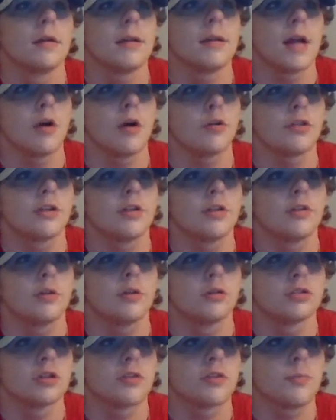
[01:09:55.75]
Now with the
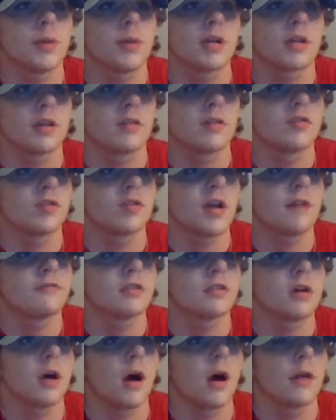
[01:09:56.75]
200th pick of the
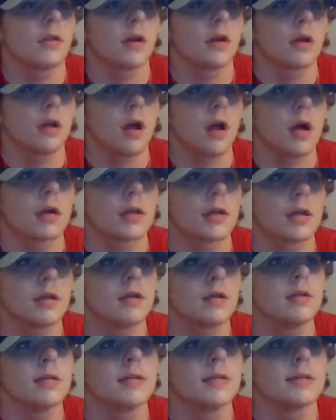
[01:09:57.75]
draft on the clock
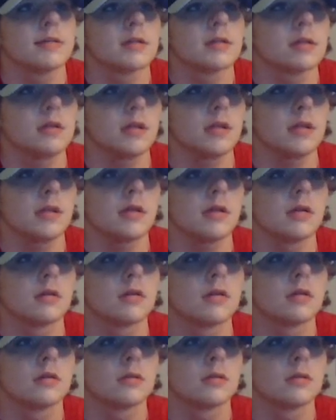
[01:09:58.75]
is the